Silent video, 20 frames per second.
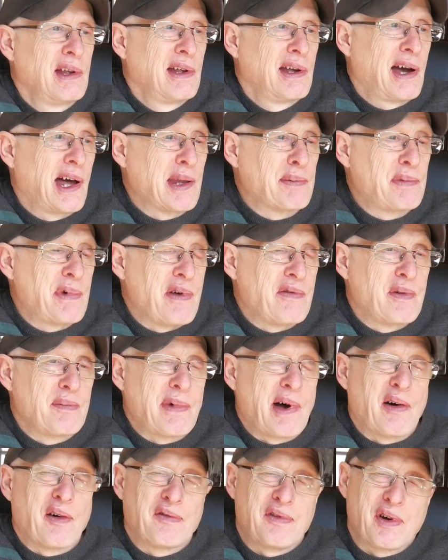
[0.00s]
had a bit of a
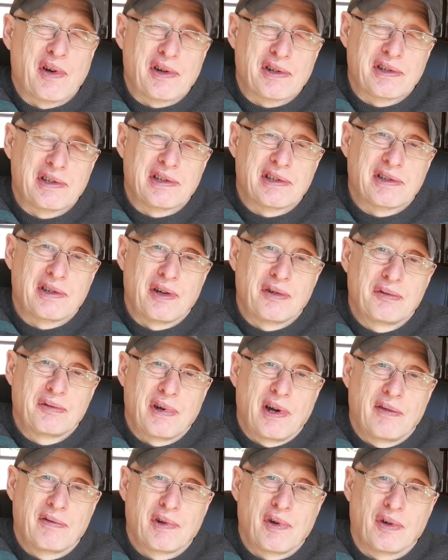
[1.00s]
malfunction,
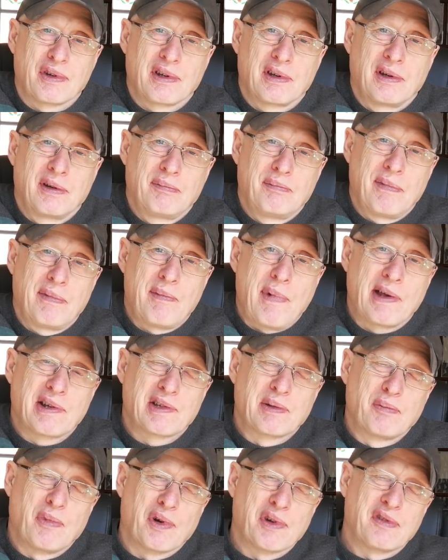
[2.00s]
so I've got to make
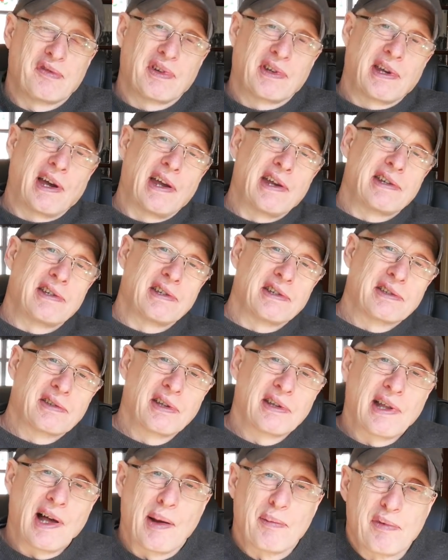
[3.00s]
some modifications
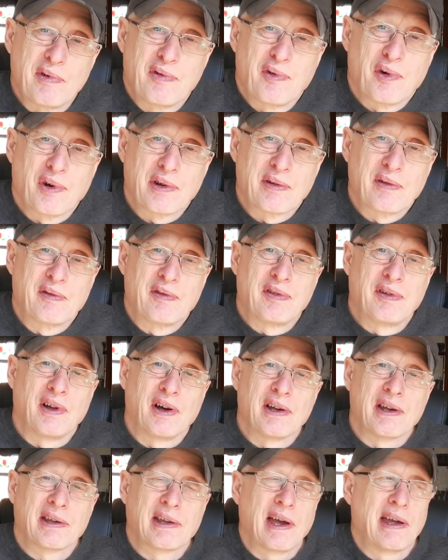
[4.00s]
to that before I can
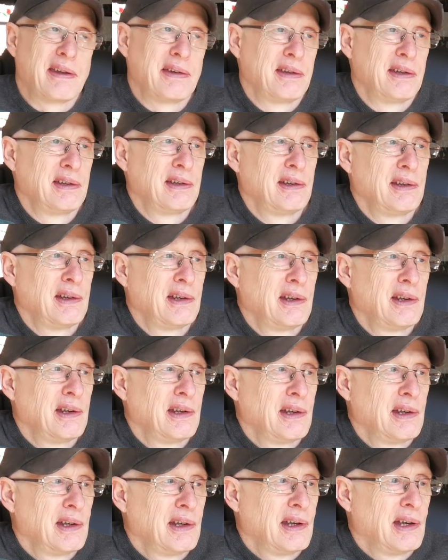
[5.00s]
fly again.
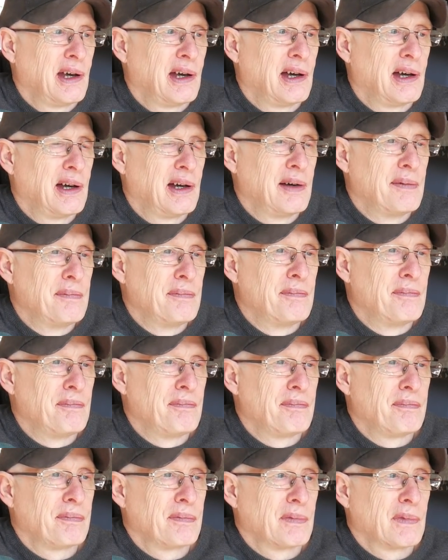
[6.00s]
Um,
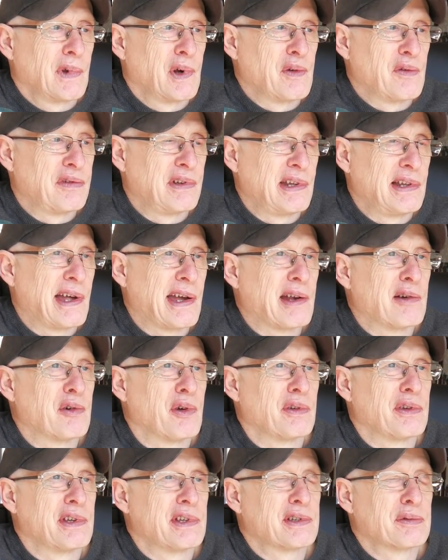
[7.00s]
hopefully later
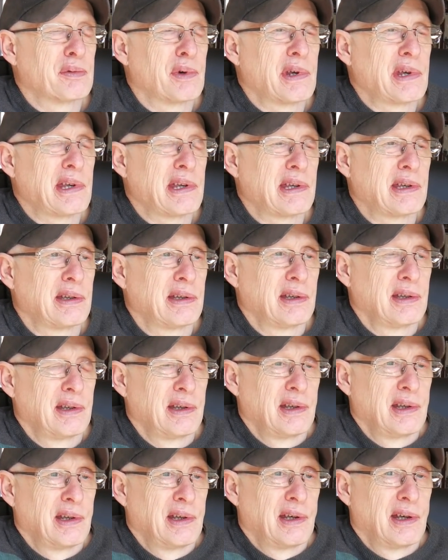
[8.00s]
on this week.
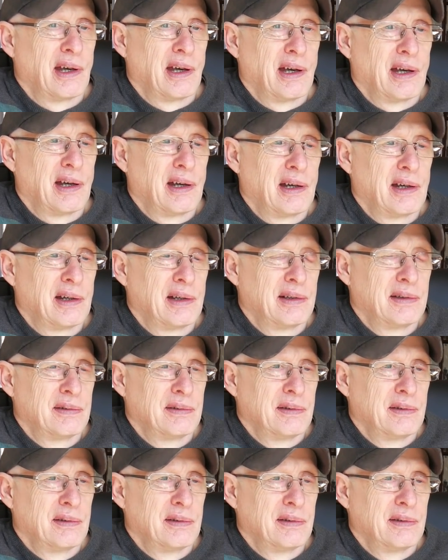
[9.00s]
Uh,